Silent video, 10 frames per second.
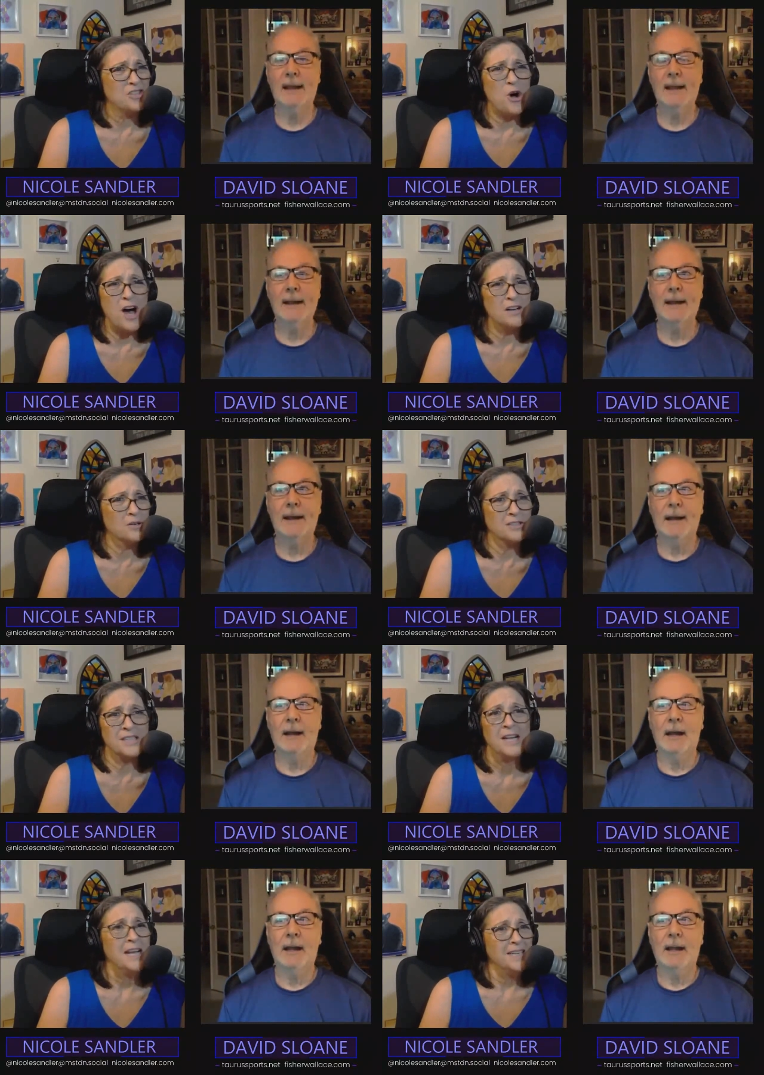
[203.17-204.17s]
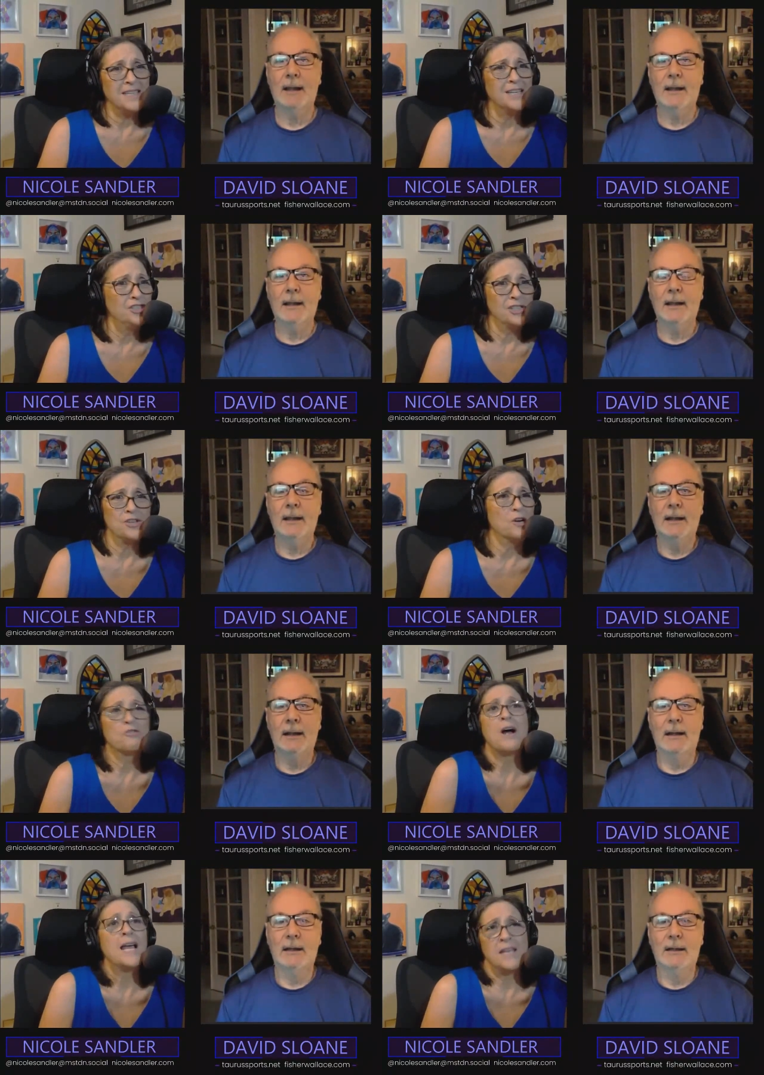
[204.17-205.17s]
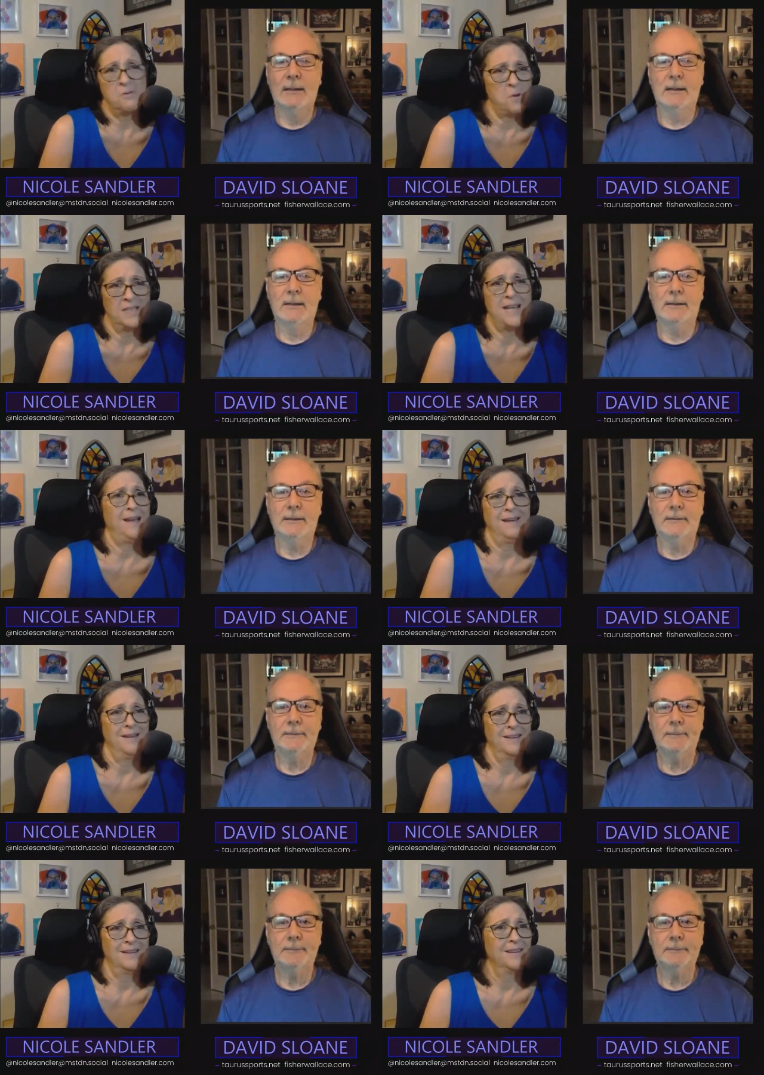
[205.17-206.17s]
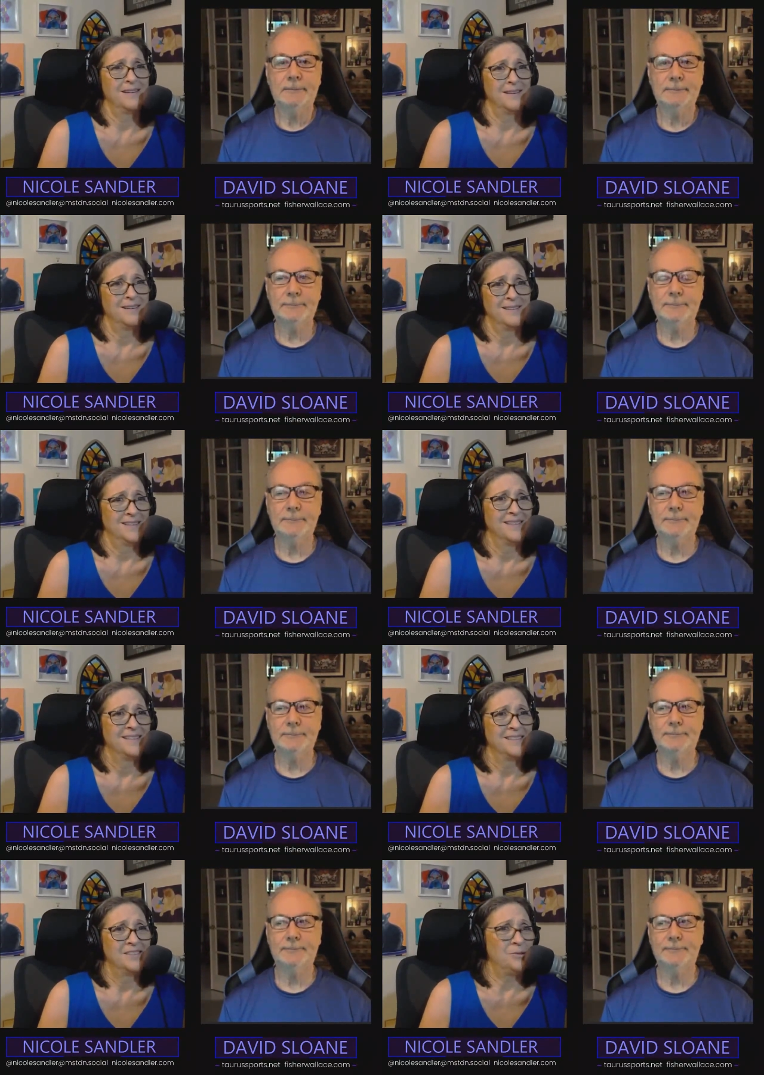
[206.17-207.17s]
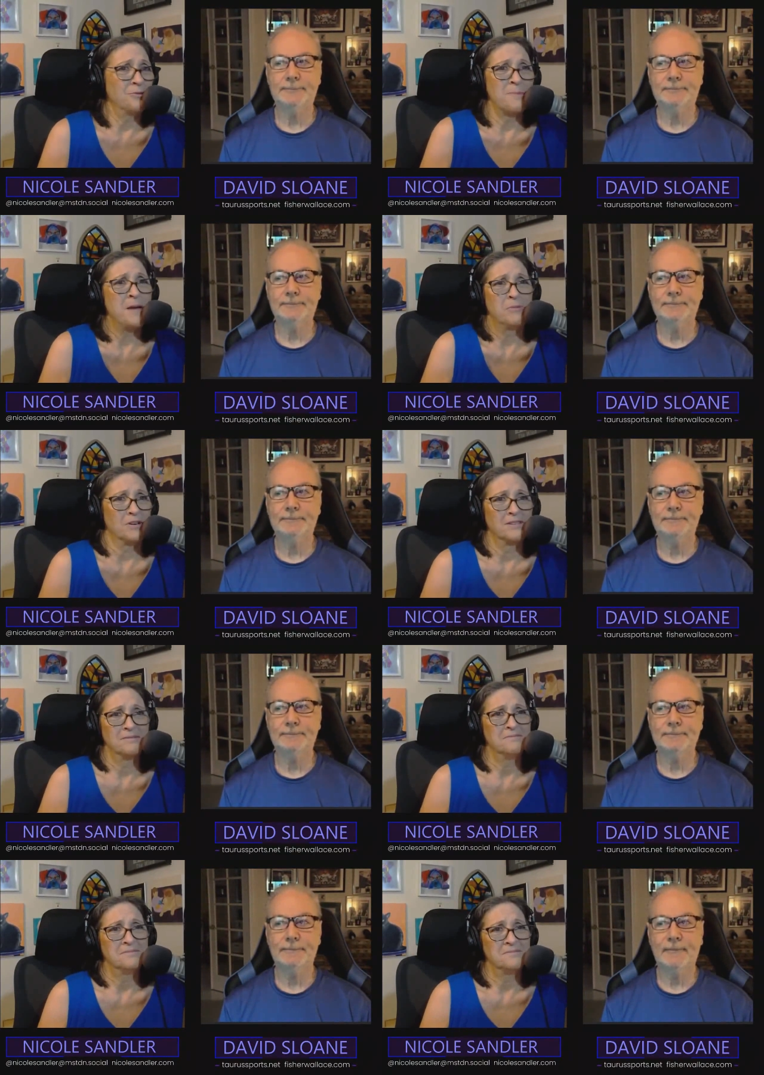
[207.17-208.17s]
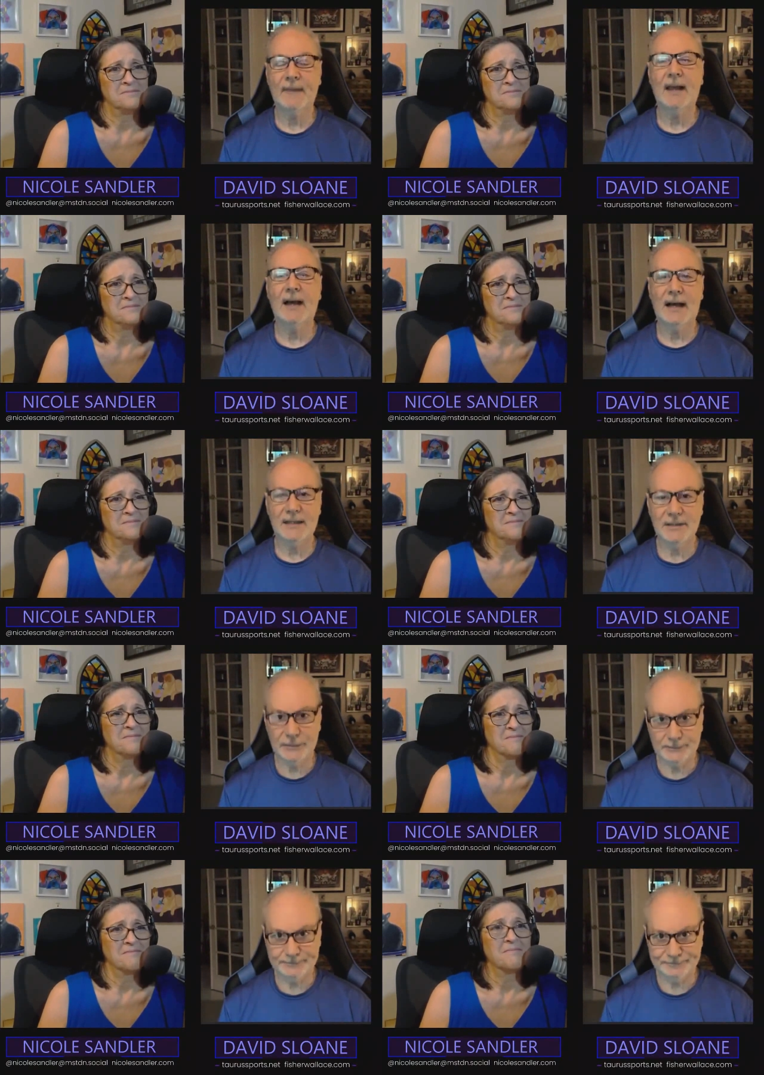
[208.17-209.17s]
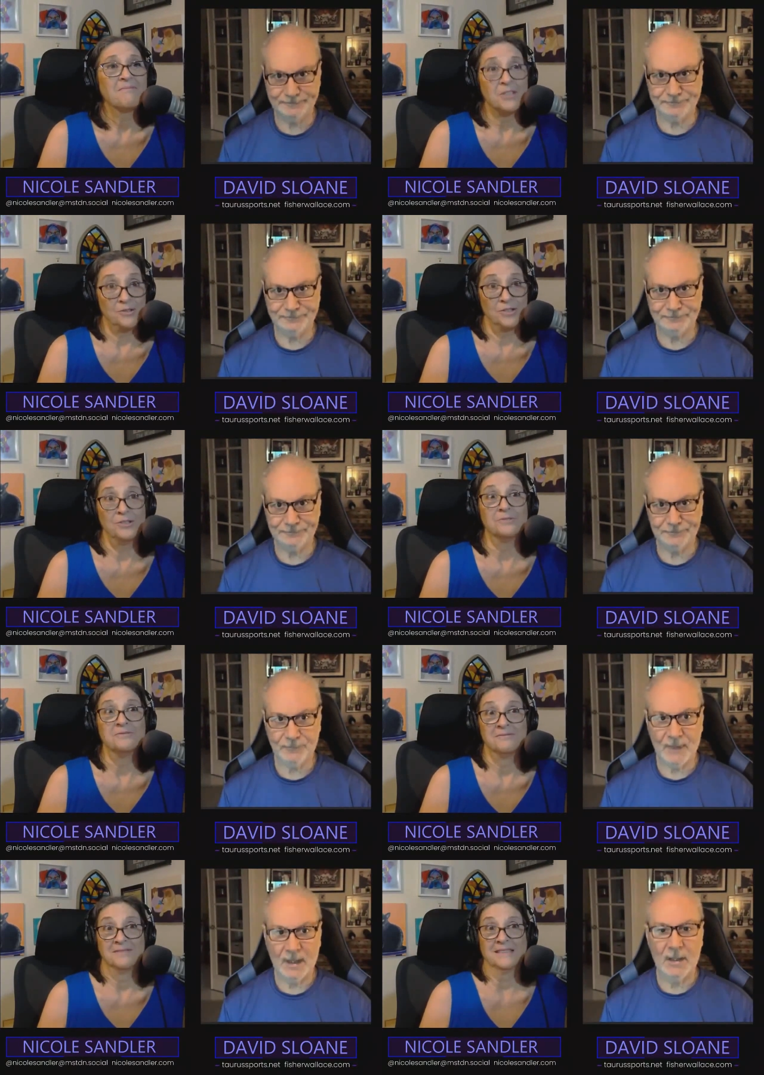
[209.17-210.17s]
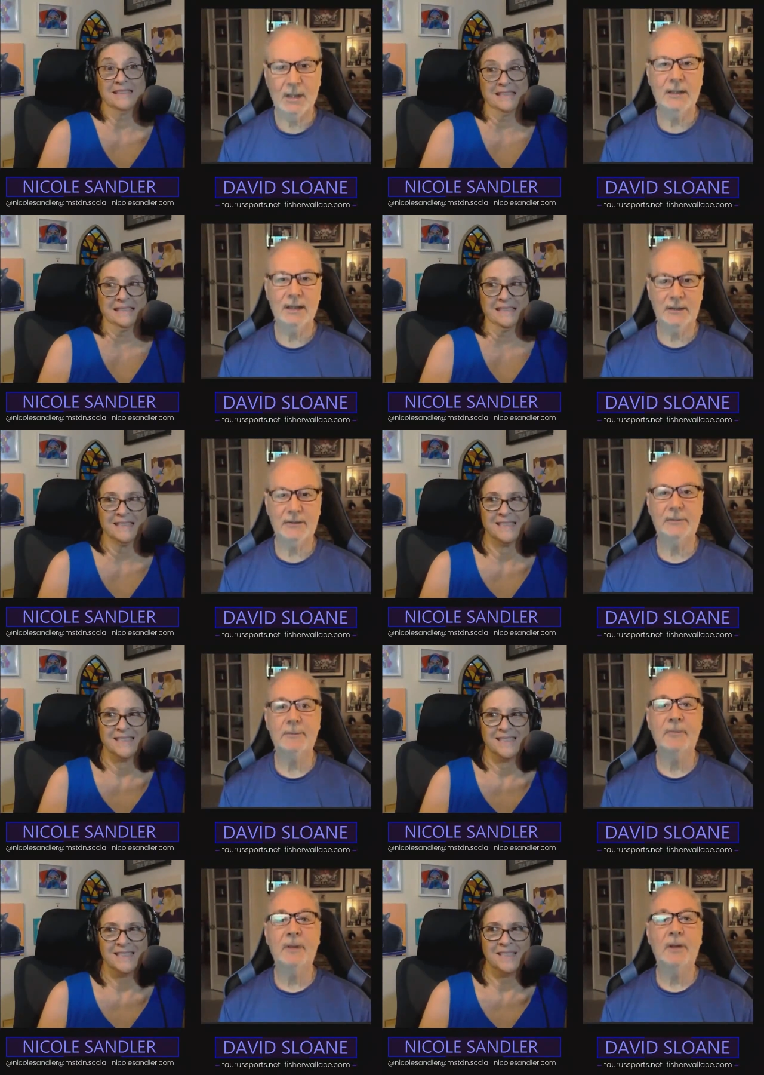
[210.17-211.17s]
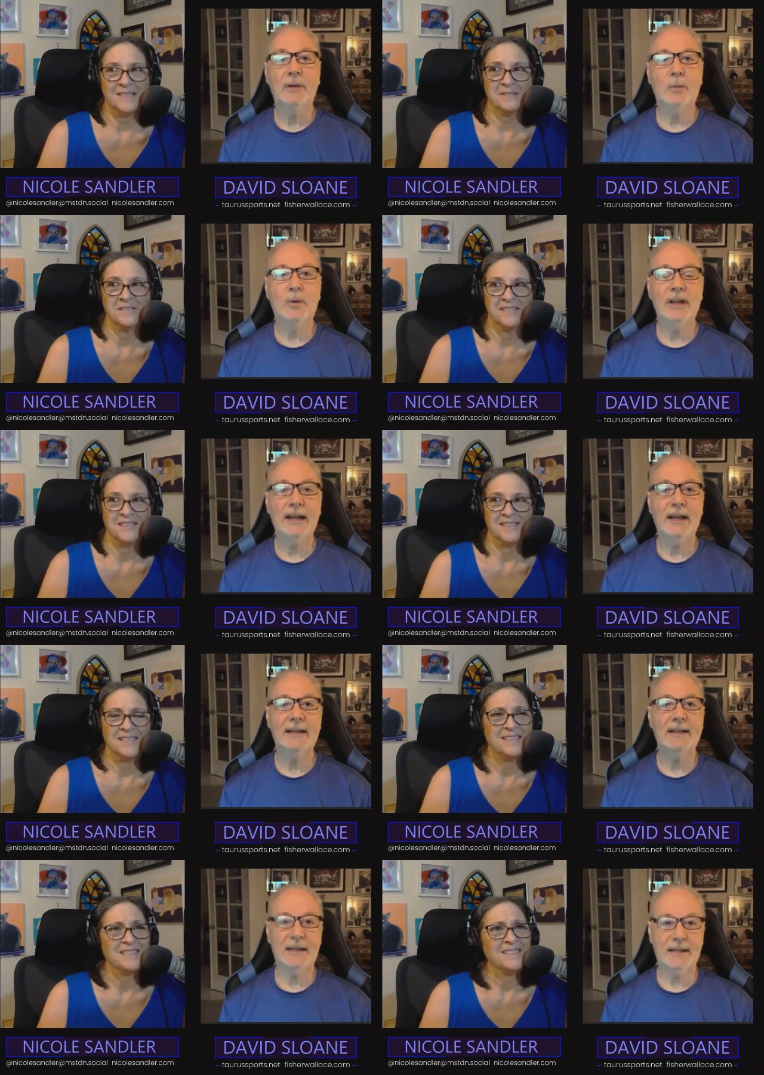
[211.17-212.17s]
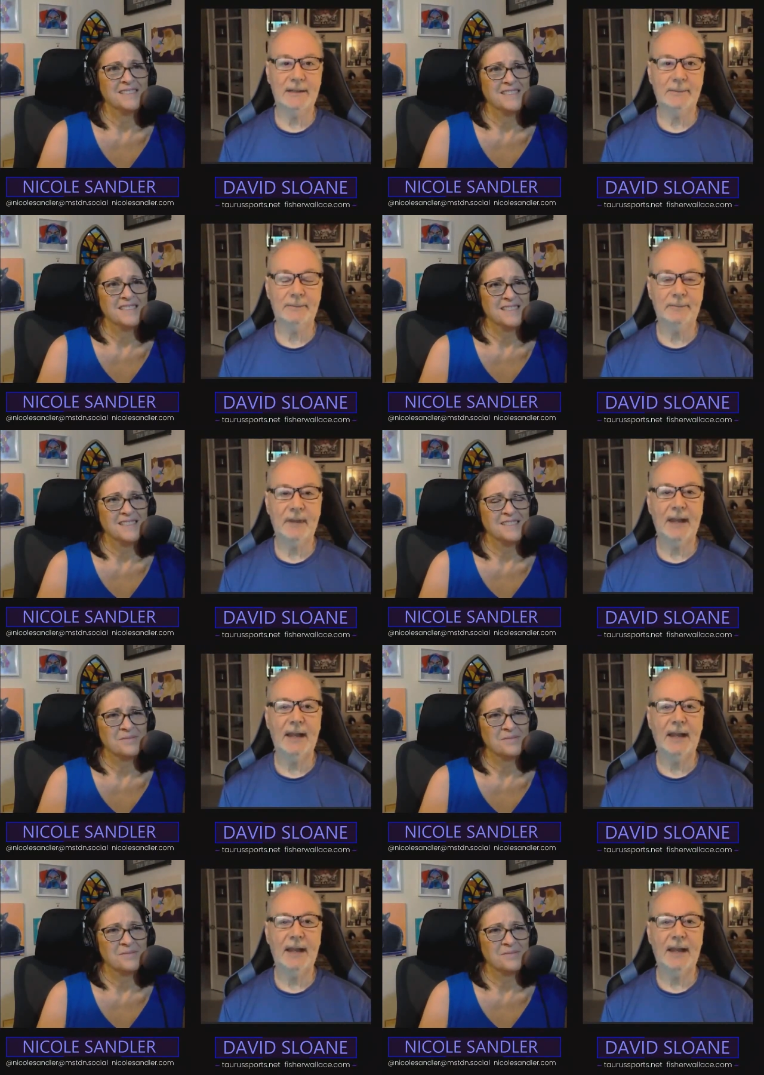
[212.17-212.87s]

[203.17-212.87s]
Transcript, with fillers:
Speaker 1: have that talk, or did I just start crying one day? Do you remember?
Speaker 2: I do. You do? Yes.
Speaker 1: Uh-oh.
Speaker 2: We had a date,